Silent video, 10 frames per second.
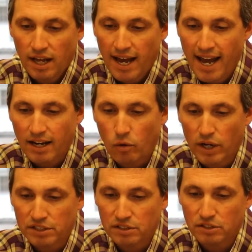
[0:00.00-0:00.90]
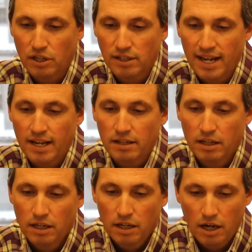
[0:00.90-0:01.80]
I had questions on that.
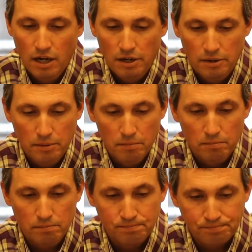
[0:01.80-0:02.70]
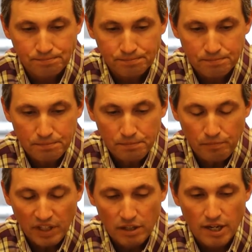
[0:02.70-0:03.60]

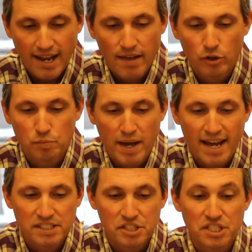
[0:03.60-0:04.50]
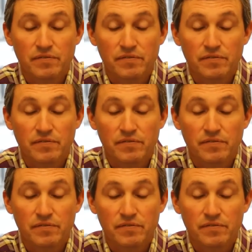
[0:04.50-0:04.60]
You got to have those passes.